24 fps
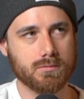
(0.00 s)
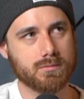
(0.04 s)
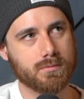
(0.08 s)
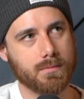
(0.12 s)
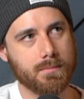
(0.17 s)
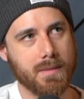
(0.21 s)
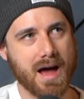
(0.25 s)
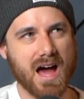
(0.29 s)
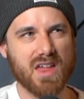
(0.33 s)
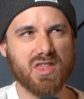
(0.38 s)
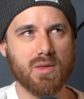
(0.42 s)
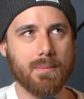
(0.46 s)

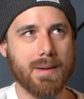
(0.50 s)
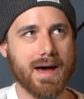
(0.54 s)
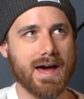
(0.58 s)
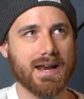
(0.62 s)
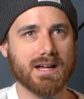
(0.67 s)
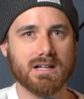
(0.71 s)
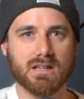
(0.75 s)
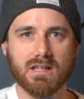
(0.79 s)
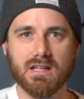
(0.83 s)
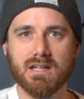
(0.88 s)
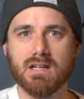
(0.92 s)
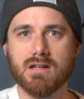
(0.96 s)

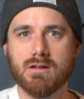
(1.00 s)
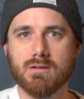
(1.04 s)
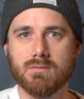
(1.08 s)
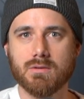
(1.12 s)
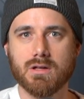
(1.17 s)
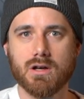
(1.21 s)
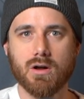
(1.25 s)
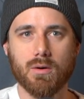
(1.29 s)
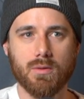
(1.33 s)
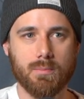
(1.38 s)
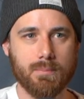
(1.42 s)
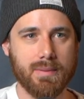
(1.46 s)
mathematically,
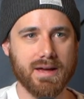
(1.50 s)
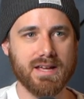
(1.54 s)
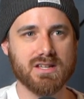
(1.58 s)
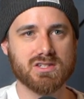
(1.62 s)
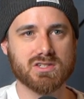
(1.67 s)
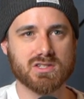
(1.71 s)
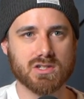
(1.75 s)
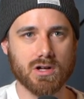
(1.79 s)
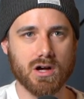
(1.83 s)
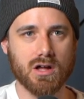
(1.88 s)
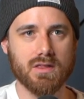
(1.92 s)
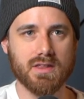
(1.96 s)

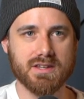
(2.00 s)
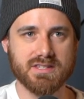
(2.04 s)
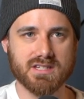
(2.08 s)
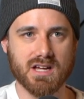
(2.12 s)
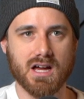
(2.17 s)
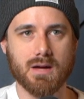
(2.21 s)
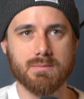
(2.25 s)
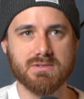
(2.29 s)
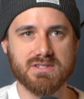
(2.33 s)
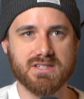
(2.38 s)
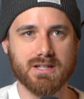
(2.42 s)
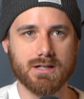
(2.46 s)
based on the
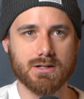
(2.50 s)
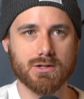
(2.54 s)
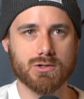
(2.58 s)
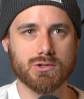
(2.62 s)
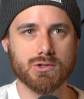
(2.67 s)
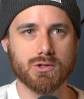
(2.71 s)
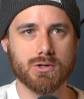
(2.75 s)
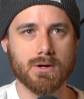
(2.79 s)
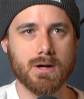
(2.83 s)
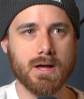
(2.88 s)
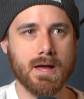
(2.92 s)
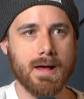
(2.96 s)
time
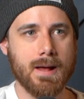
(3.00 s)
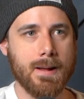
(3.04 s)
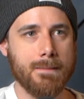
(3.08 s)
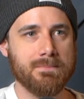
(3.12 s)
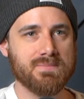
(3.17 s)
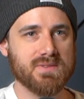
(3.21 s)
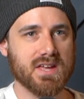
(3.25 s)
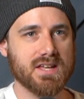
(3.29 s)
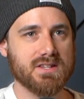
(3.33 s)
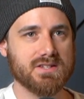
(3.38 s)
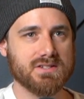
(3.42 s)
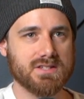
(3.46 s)
signature,
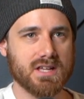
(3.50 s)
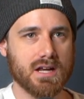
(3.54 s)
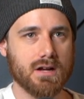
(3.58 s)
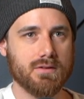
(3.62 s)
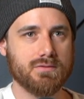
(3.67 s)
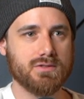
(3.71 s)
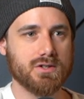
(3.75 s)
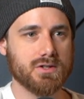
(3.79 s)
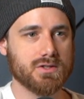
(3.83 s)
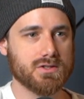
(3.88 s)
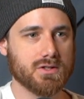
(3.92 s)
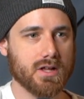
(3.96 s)
instead of
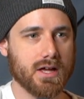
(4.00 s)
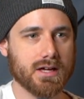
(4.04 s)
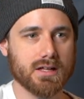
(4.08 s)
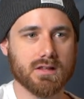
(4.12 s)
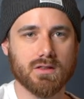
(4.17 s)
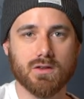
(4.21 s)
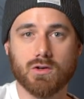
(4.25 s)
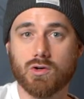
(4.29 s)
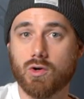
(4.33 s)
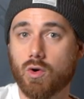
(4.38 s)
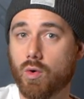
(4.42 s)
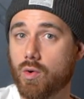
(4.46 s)
just like
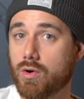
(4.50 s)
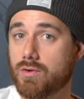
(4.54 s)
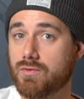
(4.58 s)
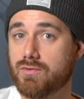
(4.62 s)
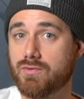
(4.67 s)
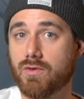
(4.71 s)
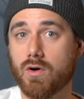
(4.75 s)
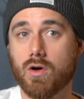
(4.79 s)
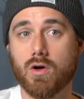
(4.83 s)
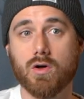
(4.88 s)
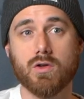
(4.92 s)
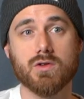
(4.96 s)
the chord
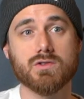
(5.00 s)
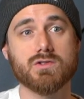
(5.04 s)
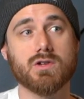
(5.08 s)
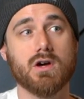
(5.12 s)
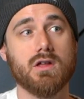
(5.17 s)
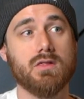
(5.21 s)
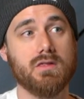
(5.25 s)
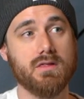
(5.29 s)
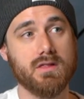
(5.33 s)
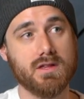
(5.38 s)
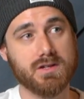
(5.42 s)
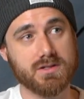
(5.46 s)
falls
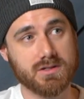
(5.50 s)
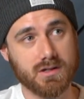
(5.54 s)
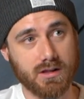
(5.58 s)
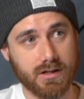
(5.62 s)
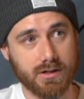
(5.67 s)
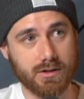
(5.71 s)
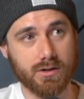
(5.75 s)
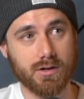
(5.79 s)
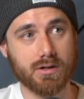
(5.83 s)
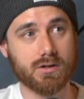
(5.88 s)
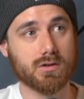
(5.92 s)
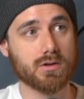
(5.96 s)
on this
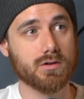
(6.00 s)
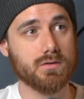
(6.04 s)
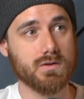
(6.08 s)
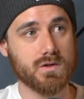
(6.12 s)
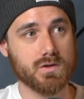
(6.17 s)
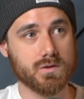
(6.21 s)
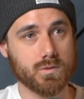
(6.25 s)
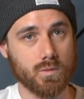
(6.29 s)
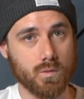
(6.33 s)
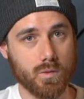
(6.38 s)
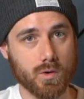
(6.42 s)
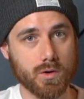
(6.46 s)
lyric or
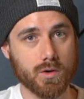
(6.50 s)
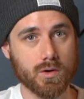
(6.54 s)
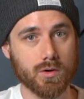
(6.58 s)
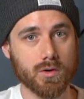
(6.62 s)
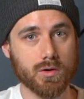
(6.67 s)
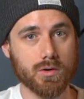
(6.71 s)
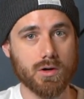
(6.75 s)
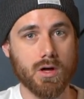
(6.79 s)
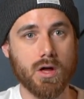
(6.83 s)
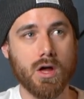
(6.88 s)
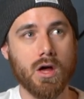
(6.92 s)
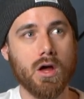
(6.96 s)
this
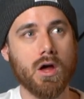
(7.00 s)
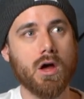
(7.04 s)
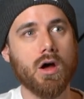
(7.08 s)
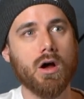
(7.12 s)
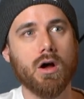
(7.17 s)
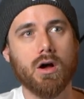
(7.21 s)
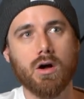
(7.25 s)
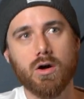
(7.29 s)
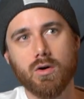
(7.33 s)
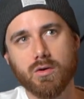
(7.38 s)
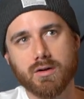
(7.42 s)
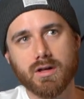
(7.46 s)
word.
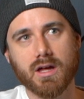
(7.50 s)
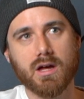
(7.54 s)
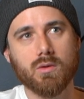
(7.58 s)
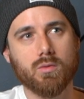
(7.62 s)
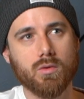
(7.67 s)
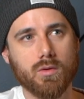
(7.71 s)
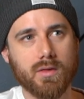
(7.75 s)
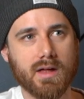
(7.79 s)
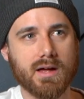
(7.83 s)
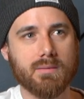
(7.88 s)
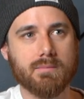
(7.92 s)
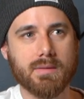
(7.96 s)
Okay,
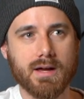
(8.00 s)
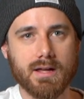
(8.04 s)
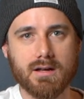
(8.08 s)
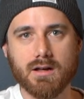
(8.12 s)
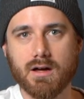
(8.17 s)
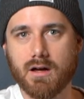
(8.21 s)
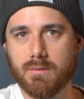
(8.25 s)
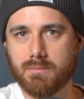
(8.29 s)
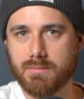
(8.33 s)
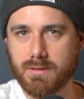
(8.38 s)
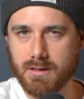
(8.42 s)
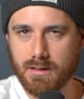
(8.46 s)
well, that might
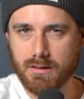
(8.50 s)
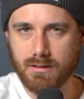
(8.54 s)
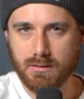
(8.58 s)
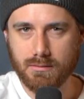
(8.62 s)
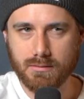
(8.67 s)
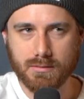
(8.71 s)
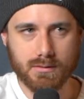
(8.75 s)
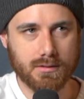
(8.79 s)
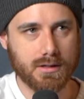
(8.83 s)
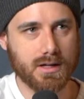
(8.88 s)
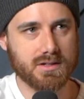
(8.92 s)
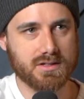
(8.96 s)
not be
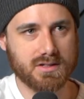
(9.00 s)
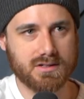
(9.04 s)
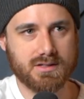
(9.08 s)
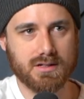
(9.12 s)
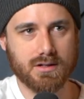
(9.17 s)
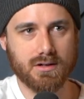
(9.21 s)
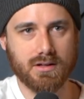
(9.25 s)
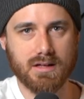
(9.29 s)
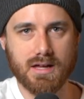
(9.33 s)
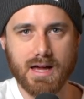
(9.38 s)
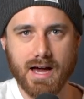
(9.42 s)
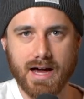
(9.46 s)

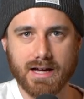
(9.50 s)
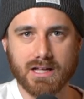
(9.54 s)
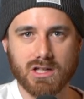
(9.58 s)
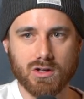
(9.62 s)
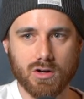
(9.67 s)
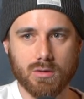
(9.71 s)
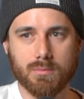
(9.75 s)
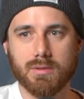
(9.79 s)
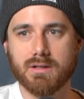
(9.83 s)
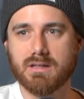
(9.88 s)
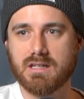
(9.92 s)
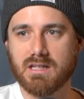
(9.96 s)
necessarily
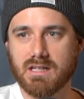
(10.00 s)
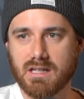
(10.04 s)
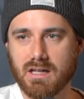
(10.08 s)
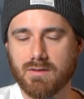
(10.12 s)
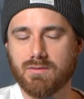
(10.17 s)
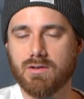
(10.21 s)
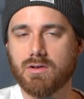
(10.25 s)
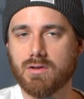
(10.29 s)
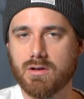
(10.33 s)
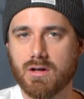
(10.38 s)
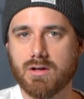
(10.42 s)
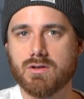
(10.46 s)
accurate, but to
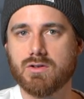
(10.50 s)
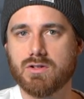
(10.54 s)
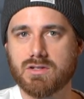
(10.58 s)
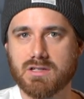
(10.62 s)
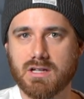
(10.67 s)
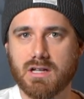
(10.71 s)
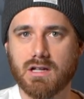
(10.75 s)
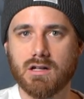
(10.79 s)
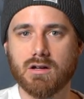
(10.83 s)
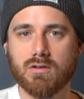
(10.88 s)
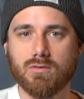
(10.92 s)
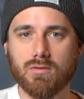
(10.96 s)
give you an
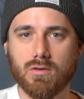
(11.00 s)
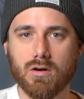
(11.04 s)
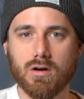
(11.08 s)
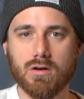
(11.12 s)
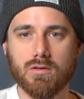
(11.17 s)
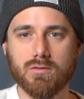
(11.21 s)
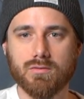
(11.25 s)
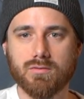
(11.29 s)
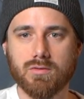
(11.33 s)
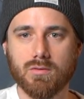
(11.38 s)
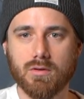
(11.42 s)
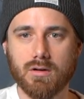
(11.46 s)
understanding
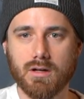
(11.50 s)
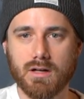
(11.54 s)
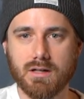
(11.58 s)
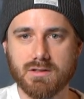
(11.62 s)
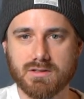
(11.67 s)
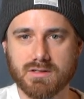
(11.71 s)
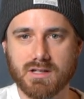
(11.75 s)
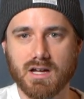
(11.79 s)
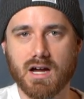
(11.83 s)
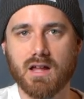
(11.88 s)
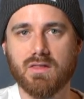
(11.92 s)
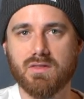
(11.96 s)
of
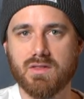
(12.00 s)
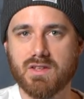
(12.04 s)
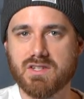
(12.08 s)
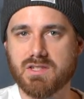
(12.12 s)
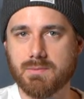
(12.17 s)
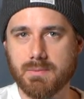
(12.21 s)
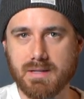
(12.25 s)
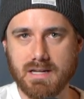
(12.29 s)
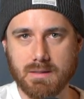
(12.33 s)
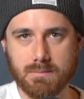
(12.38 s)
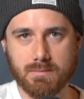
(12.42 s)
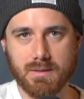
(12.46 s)
it's got
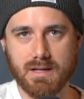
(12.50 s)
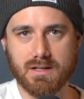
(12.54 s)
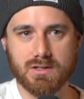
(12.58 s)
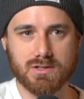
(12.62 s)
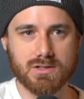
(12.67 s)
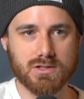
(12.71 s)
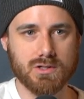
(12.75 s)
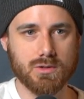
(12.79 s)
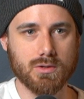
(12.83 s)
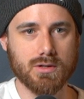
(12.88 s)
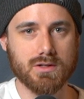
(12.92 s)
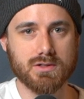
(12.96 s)
this many
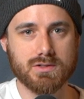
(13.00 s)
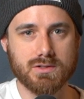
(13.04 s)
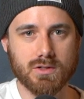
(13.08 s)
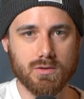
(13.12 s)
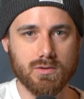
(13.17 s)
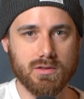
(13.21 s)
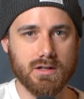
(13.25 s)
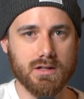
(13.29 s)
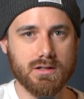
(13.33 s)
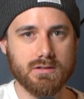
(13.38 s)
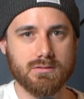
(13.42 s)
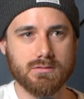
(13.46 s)
beats to it so
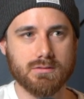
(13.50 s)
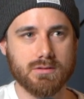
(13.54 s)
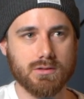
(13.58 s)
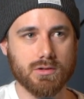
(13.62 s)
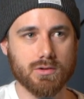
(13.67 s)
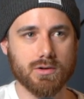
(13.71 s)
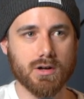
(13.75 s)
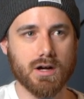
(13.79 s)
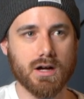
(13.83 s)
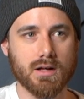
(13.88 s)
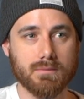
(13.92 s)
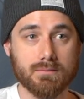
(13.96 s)
that
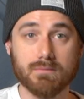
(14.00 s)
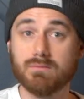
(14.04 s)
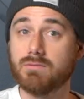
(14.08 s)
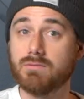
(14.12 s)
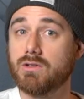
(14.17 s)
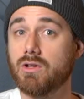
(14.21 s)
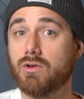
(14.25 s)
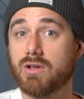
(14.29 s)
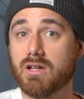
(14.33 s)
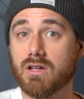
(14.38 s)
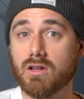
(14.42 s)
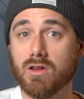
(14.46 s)
you
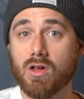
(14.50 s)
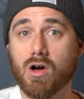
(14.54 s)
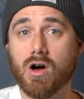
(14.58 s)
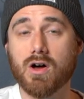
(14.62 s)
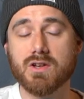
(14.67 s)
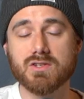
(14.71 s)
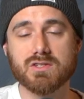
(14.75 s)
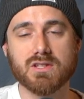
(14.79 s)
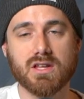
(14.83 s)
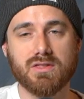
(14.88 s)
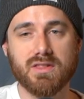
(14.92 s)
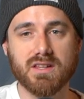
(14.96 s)
don't get
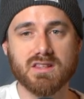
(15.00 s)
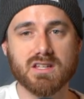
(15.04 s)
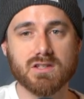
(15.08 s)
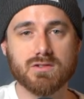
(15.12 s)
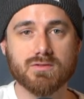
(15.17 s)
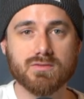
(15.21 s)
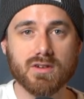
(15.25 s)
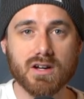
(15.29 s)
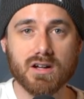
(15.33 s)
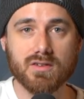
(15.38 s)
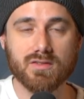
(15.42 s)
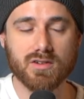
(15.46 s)
lost. I think that's
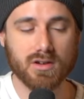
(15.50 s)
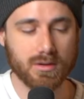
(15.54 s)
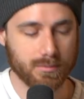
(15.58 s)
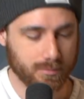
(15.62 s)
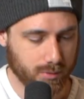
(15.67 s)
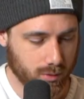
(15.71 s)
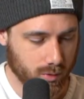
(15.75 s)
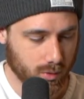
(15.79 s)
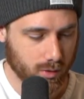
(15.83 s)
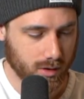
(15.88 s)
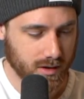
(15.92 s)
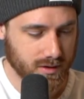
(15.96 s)
very, very
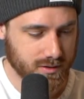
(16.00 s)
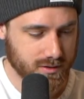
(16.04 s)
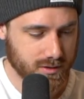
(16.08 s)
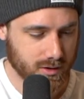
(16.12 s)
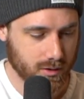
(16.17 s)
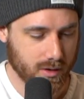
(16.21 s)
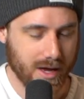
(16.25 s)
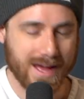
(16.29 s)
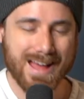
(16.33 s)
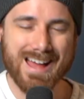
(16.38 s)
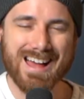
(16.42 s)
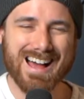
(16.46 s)
important.
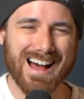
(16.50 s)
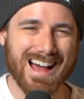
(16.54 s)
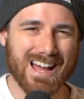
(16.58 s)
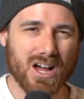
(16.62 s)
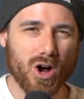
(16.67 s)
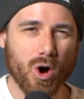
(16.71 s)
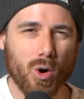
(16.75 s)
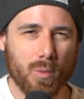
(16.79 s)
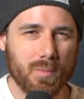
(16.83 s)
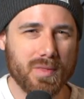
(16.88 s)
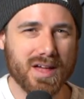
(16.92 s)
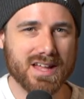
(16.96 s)
So I
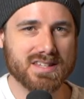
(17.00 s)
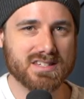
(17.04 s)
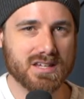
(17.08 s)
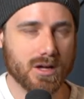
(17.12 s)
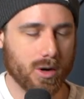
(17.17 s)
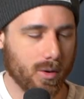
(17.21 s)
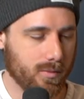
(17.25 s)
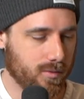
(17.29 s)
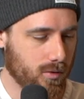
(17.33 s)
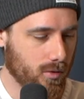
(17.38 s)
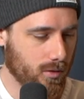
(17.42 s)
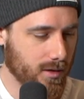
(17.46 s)
hope that's
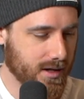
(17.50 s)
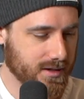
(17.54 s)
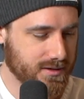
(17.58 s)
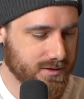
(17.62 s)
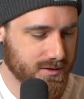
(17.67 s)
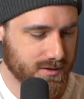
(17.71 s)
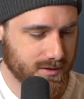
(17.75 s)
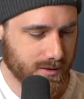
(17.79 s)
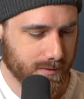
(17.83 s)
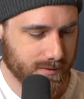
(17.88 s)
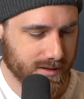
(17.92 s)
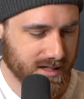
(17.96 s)
helpful.
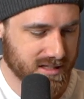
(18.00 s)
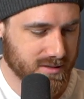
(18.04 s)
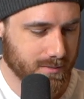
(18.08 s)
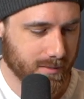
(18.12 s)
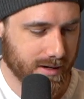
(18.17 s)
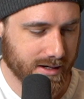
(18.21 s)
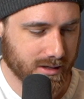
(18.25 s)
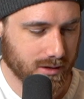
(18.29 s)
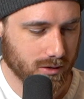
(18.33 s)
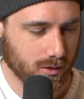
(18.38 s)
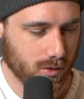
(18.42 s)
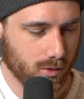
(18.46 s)
That's
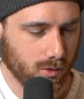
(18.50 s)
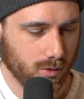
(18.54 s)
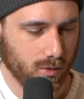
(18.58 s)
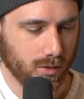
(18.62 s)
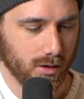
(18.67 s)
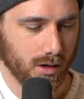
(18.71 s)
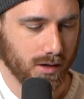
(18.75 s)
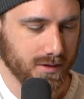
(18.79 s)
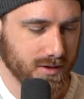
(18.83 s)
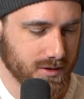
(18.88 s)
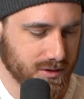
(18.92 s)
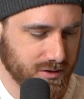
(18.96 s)
my goal
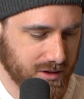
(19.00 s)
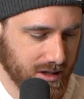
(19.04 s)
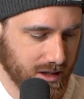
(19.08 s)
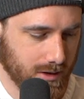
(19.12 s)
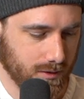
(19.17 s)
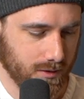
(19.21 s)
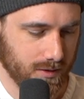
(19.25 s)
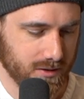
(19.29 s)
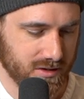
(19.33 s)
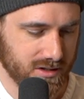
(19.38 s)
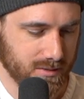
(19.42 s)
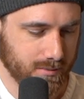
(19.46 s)
on this
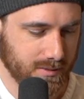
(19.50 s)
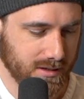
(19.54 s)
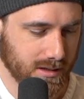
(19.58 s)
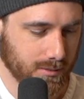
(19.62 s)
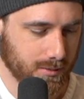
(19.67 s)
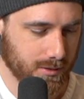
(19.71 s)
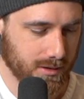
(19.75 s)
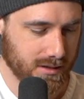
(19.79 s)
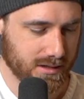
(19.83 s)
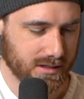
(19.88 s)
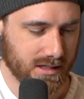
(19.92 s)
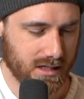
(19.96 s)
channel, is to be
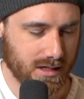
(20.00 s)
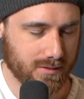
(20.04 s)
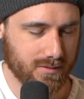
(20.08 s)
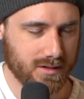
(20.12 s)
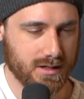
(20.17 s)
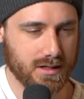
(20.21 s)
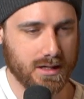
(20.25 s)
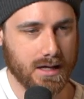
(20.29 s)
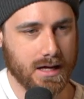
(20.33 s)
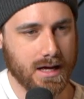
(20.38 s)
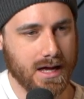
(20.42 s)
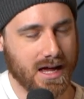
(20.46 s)
able to give
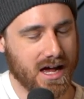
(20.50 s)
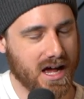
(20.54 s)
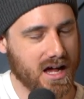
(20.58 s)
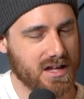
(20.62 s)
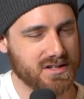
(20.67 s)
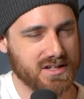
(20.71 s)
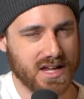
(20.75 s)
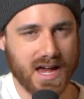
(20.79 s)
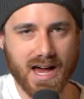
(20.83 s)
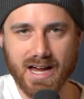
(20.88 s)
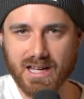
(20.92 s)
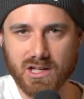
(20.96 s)
it
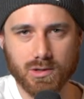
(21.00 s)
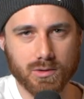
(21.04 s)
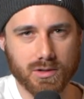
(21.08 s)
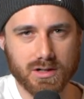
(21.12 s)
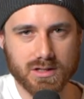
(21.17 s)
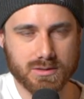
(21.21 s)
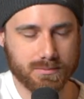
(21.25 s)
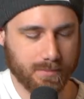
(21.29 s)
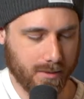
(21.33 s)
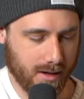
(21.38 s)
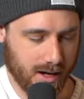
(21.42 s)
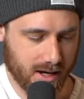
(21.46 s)
as accurate
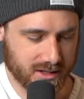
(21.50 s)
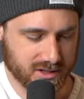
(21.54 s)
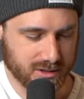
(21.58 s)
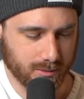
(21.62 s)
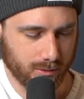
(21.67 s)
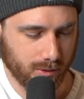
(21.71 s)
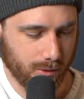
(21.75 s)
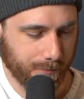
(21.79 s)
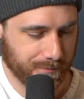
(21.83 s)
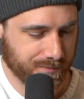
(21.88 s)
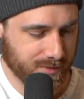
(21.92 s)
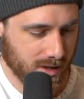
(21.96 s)
as
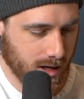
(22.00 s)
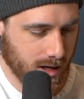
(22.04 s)
possible.